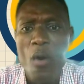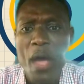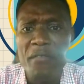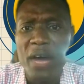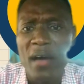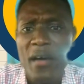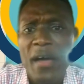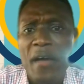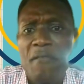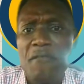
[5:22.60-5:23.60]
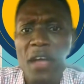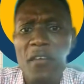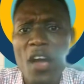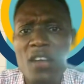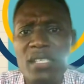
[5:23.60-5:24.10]
However,
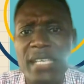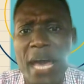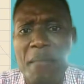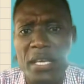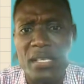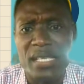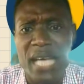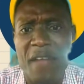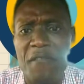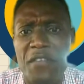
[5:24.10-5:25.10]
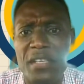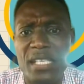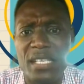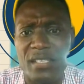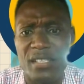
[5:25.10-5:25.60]
various chemists
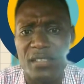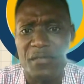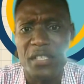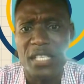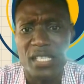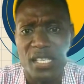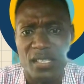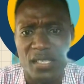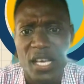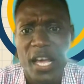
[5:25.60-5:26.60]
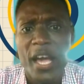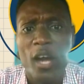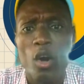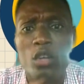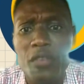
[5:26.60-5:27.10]
and
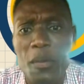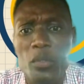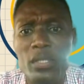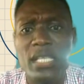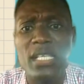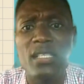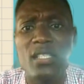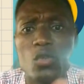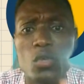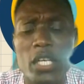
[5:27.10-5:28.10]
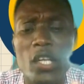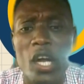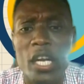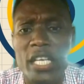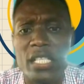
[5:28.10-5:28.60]
physicists contributed
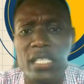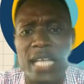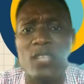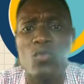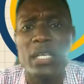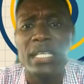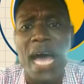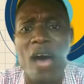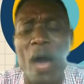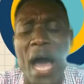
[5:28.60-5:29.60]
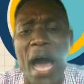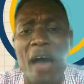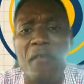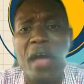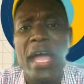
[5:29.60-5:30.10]
to the knowledge that we
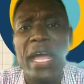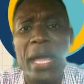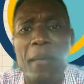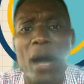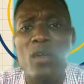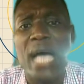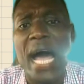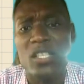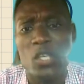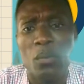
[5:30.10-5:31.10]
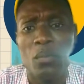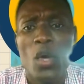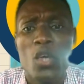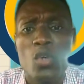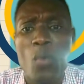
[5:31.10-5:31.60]
now have about
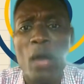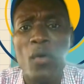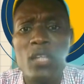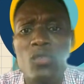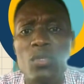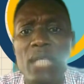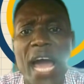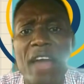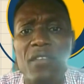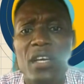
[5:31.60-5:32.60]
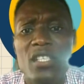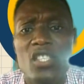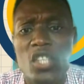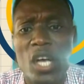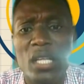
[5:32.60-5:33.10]
atom. So we are going to
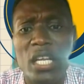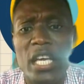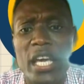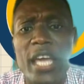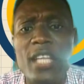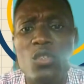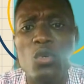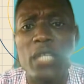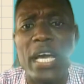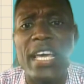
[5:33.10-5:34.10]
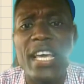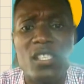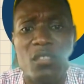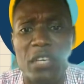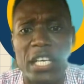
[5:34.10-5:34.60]
dive shortly into
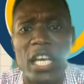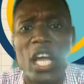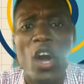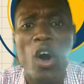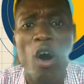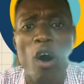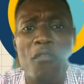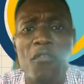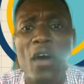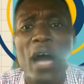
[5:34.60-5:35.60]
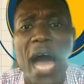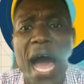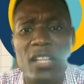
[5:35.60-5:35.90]
the history of